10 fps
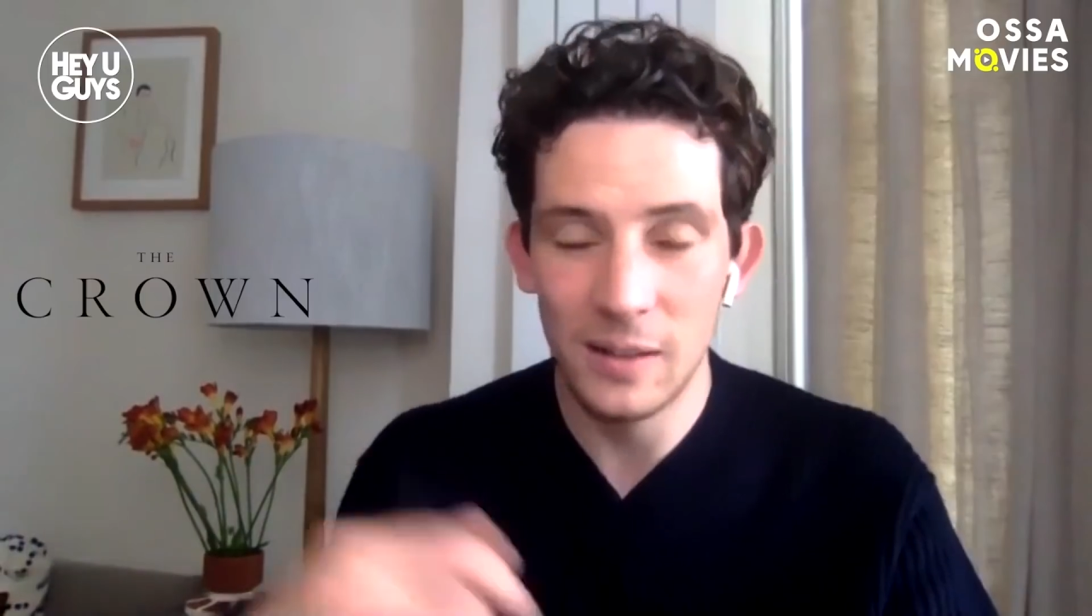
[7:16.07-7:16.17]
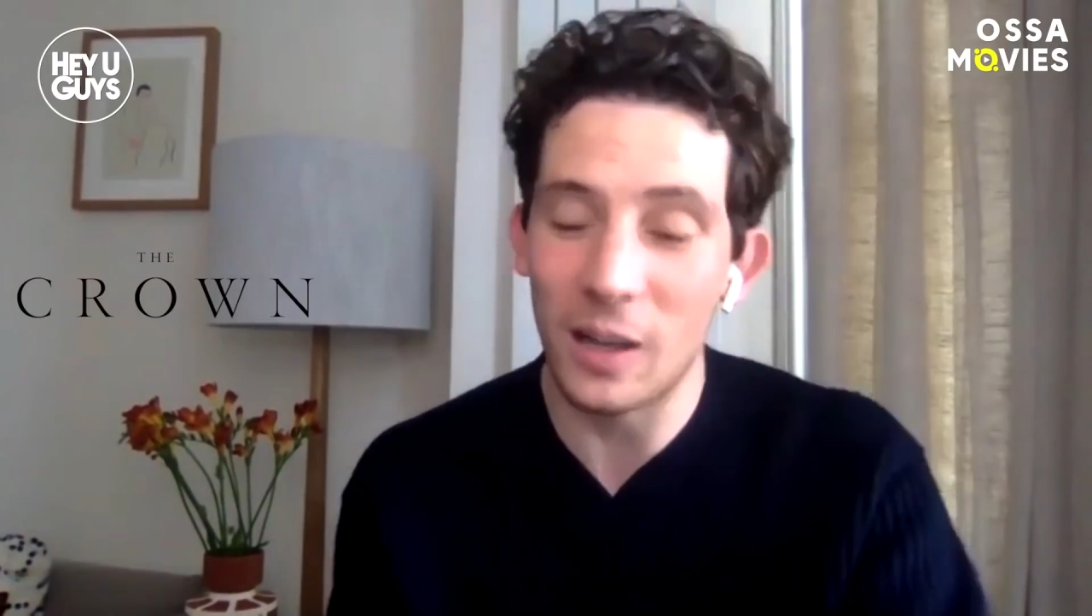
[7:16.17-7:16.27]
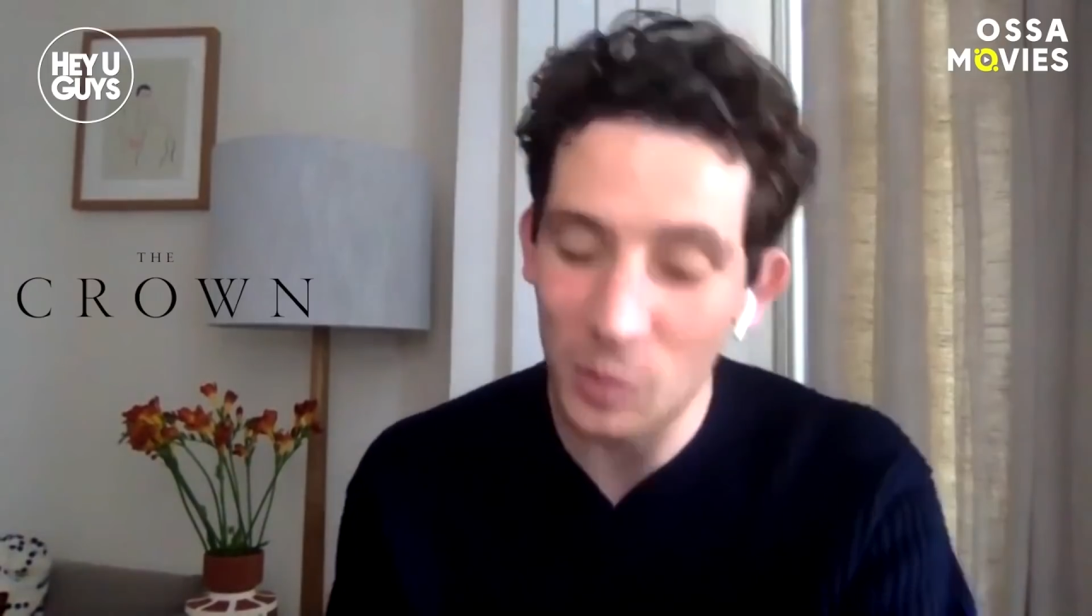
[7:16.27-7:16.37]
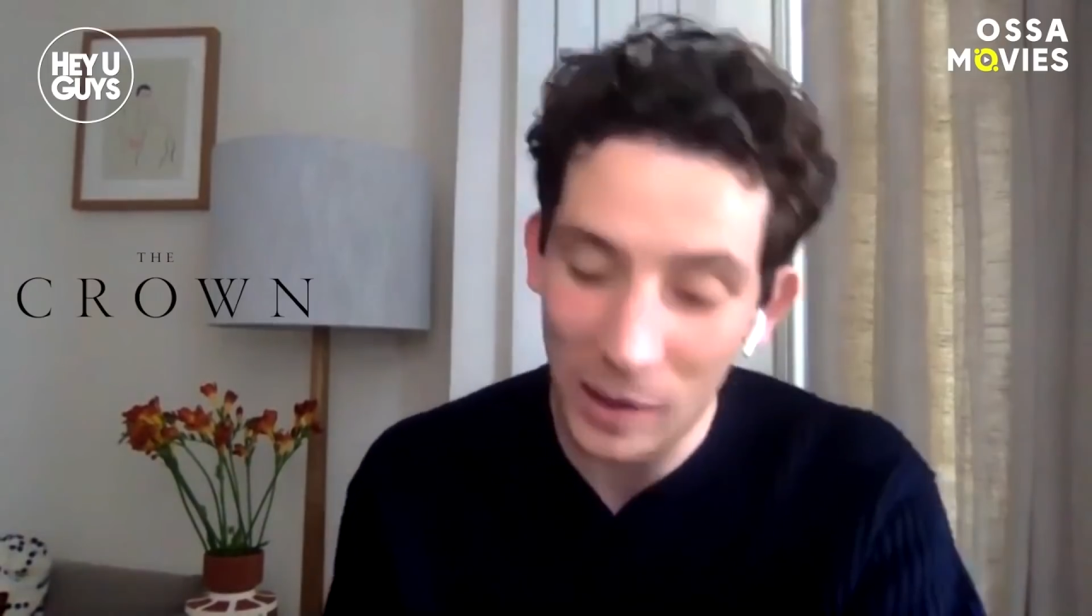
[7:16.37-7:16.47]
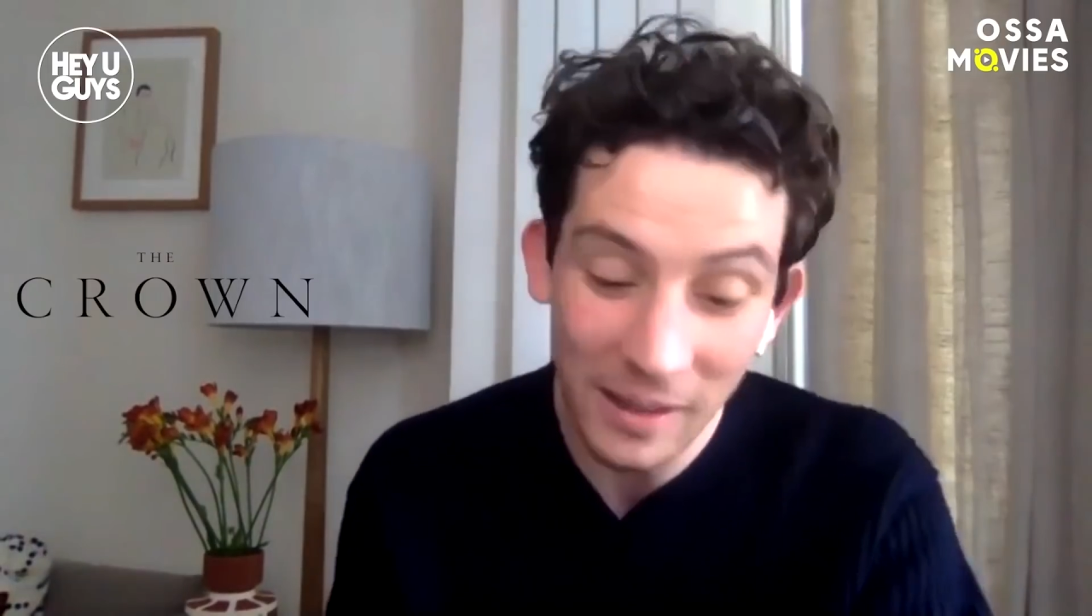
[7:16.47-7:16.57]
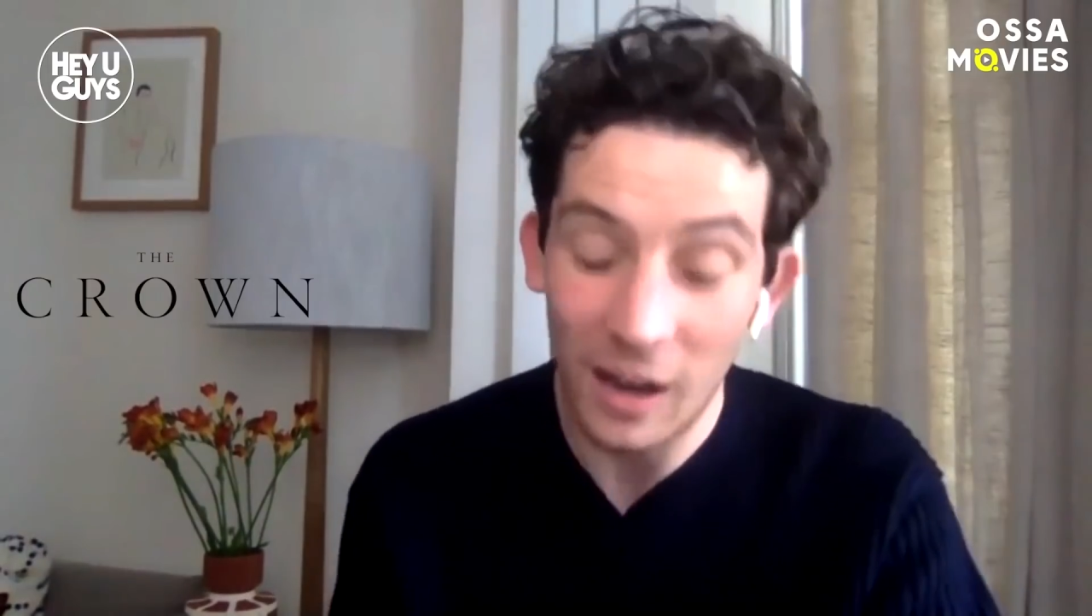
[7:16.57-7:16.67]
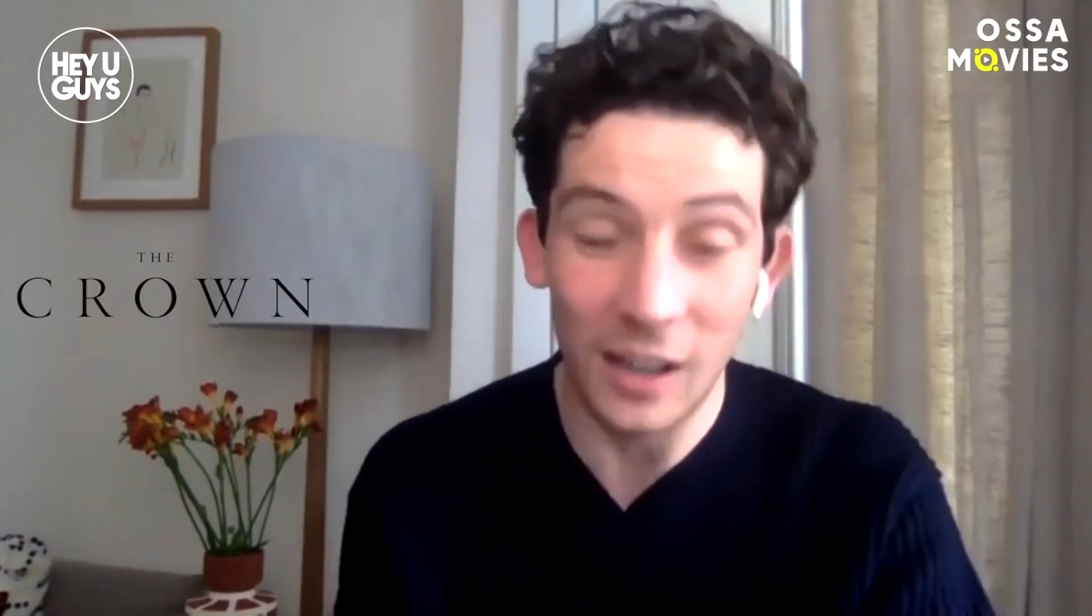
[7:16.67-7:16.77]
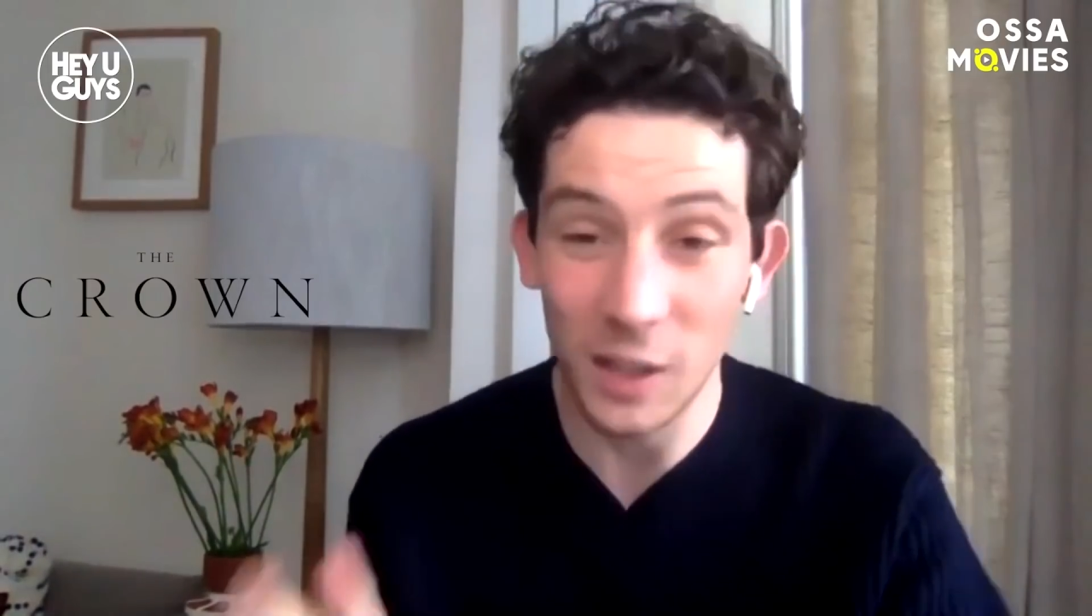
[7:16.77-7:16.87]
So either way, I